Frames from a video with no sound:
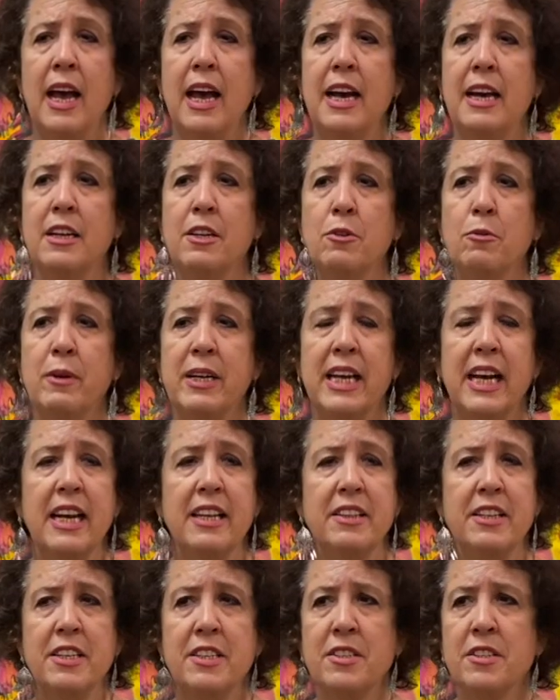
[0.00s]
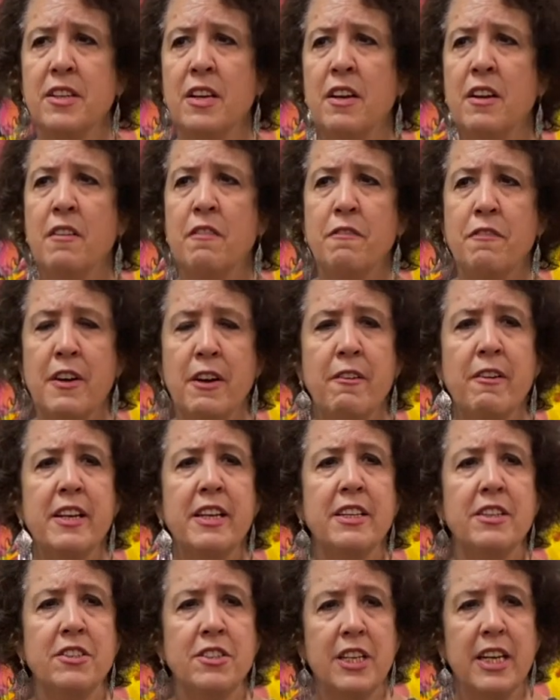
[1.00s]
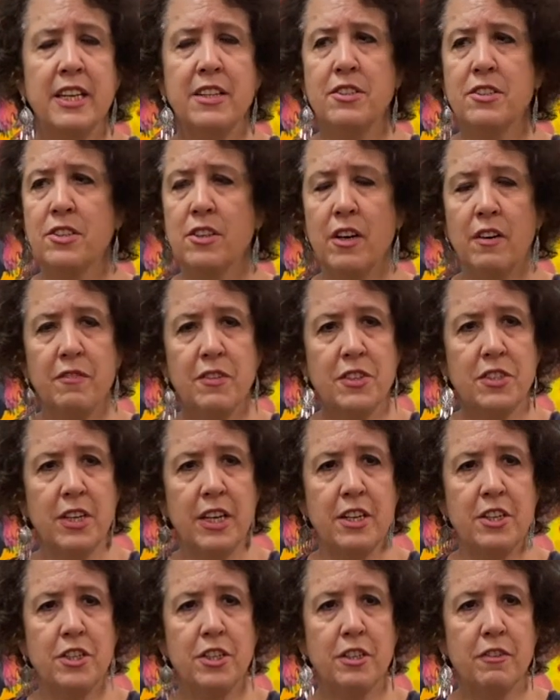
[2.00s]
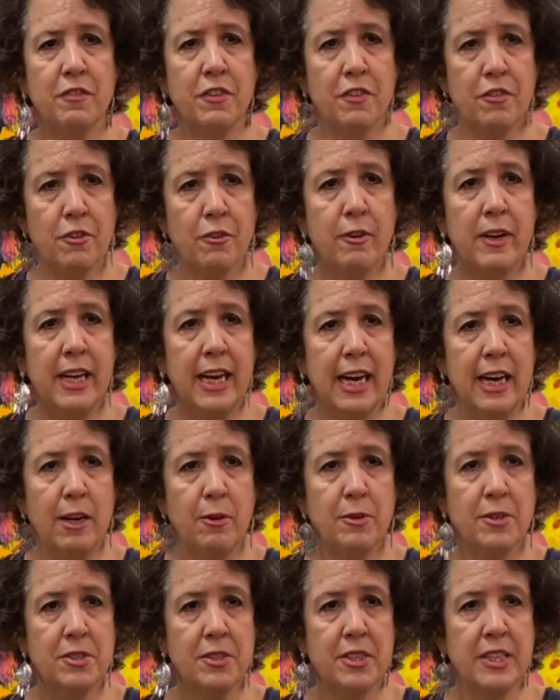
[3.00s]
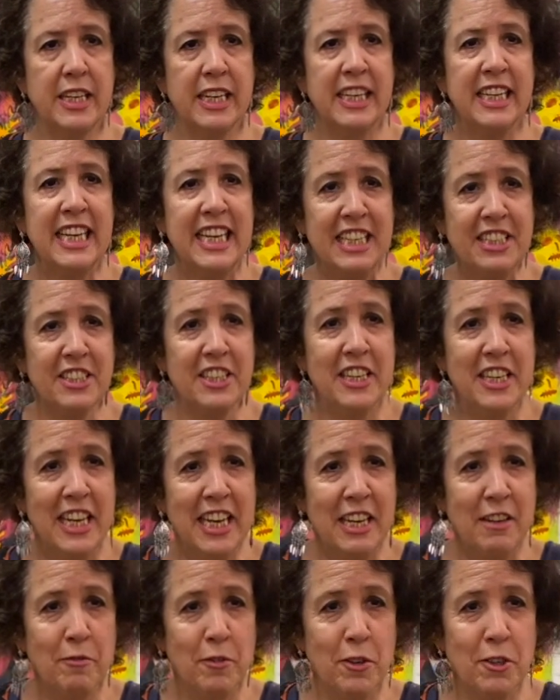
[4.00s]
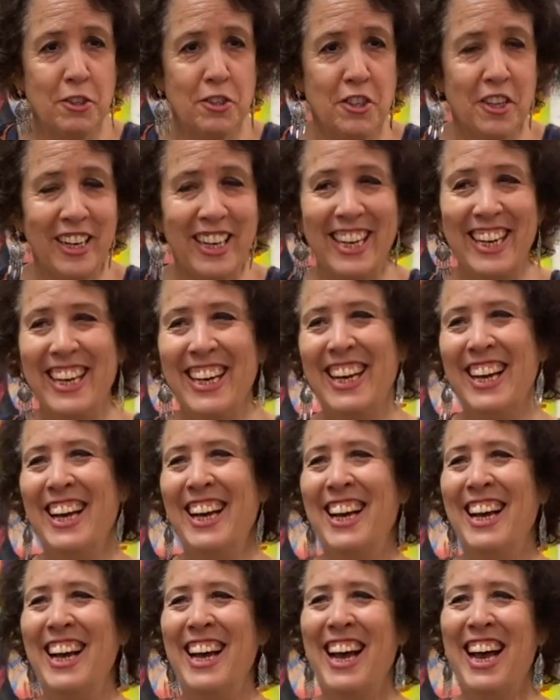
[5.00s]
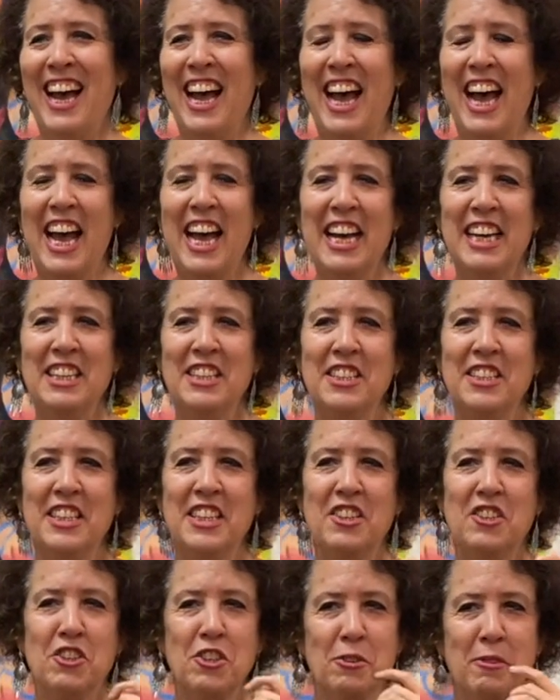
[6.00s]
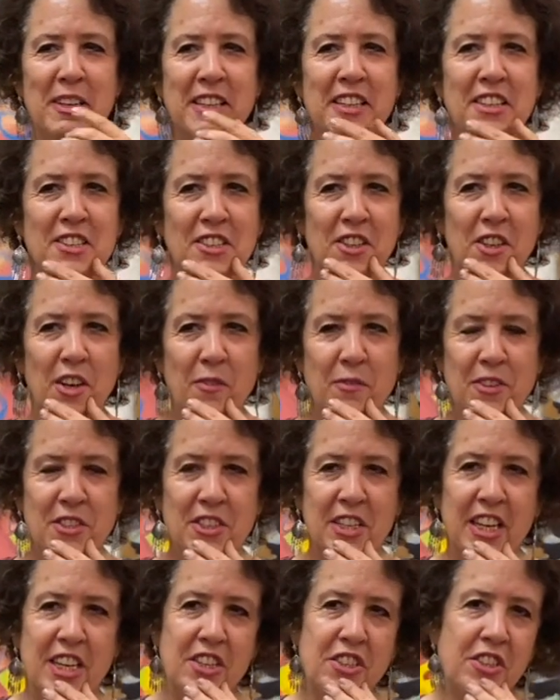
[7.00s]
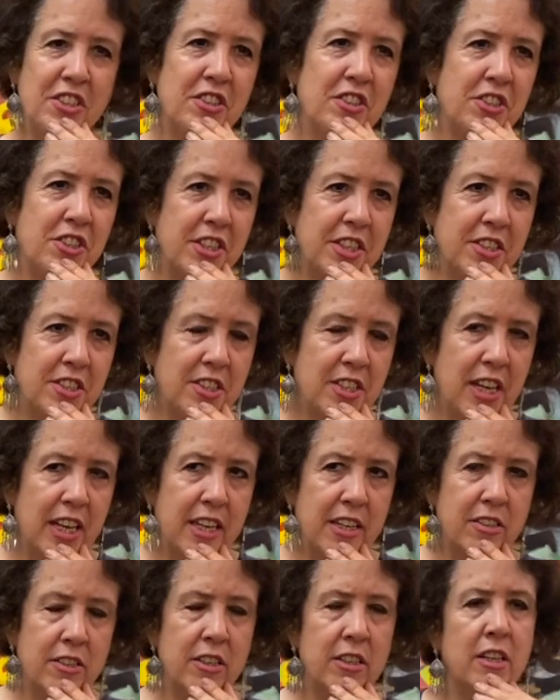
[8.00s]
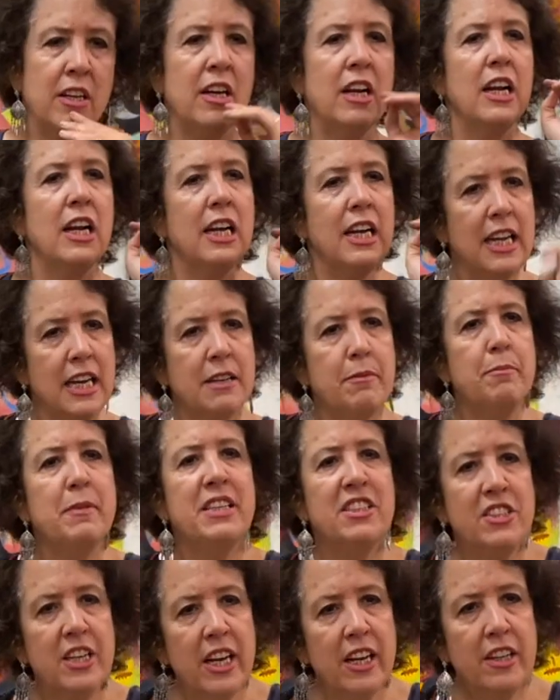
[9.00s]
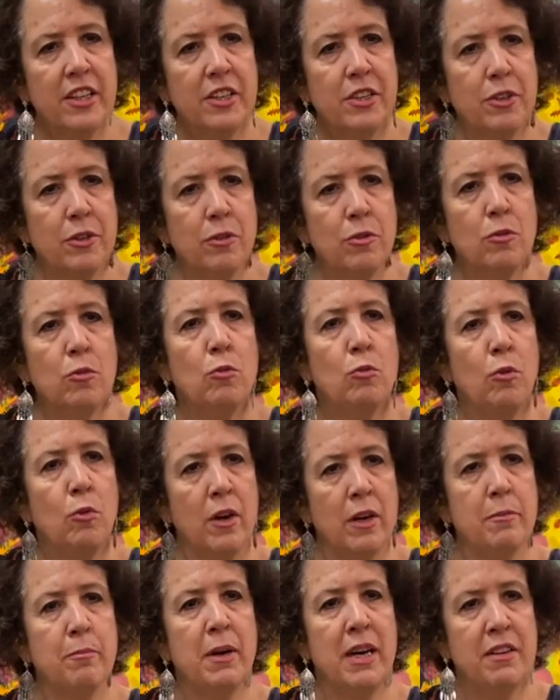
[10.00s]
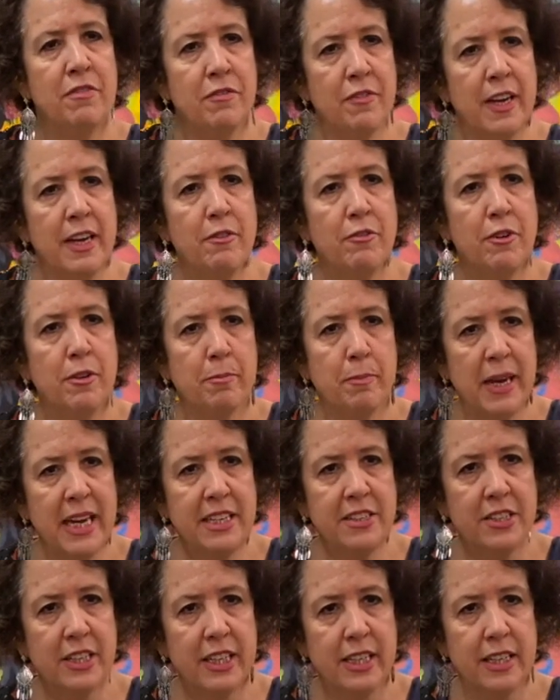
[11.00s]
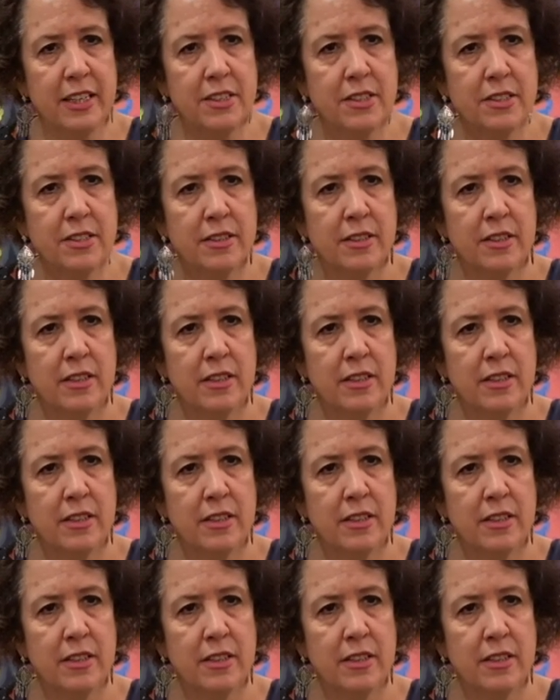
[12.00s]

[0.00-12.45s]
and we had this very intense conversation for three hours, sitting knee to knee virtually. And wow. during this conversation, she said, Let me tell you what my favourite painting is.